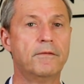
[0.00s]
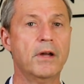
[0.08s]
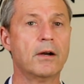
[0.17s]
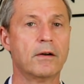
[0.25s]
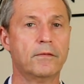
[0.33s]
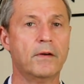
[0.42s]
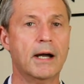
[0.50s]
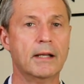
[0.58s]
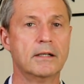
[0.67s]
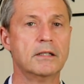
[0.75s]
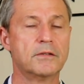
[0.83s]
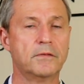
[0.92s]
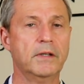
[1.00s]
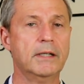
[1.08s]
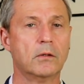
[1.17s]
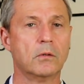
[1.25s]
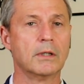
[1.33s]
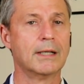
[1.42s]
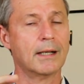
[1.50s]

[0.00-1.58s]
verify that it's fee only.